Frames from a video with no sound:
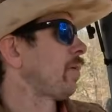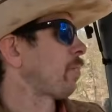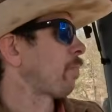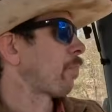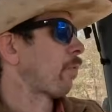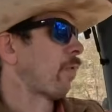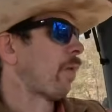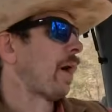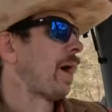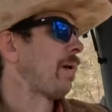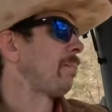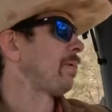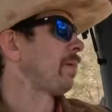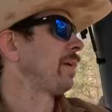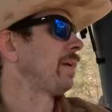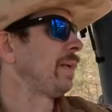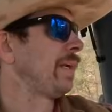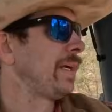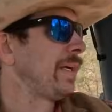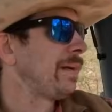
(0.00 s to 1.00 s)
will
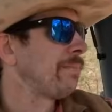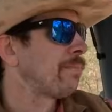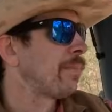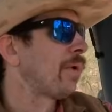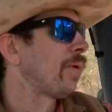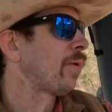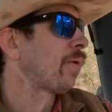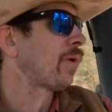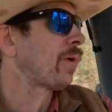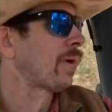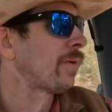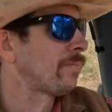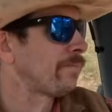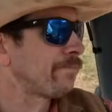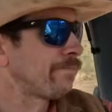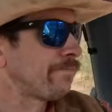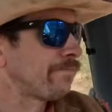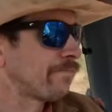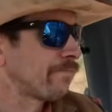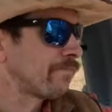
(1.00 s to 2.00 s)
probably need more,
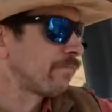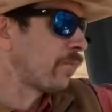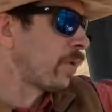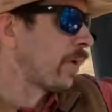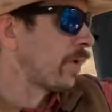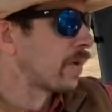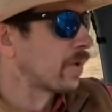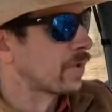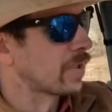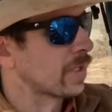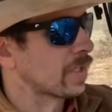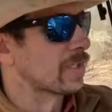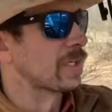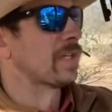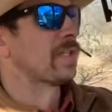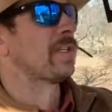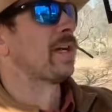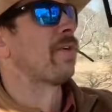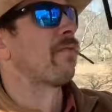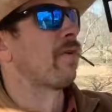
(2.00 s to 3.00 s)
whether it's just
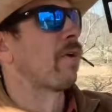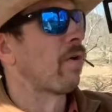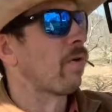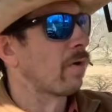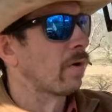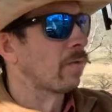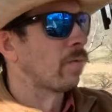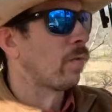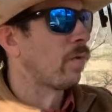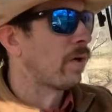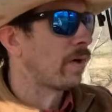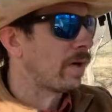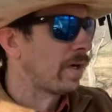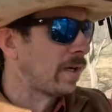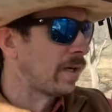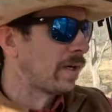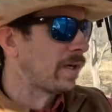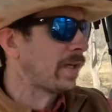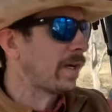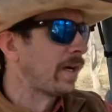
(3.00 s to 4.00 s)
us unrolling one
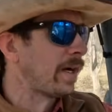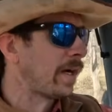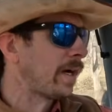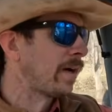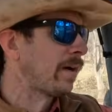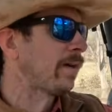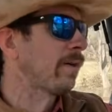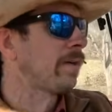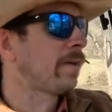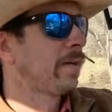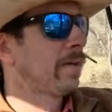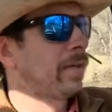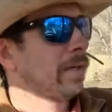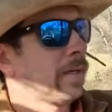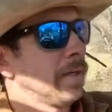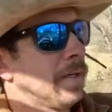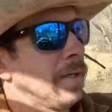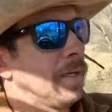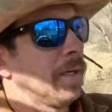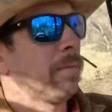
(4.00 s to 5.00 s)
here and there.
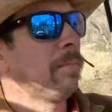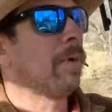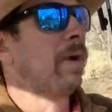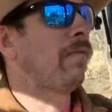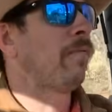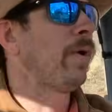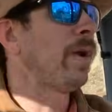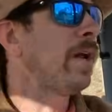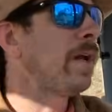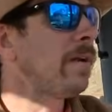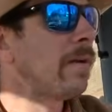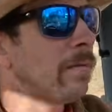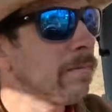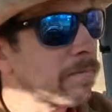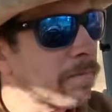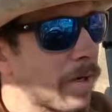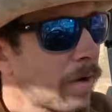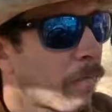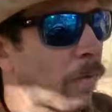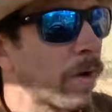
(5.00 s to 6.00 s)
But if we
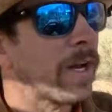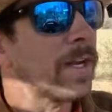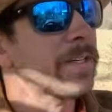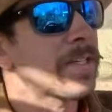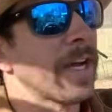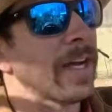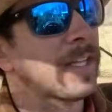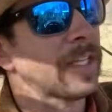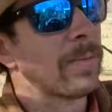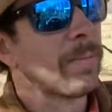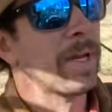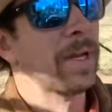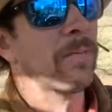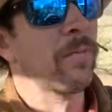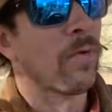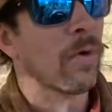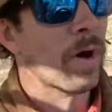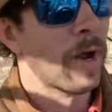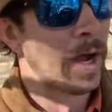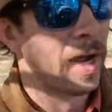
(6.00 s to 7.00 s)
didn't take them any
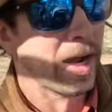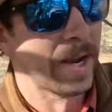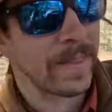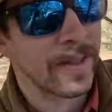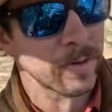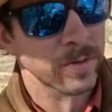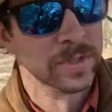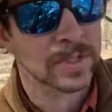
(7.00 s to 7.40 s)
more hay, those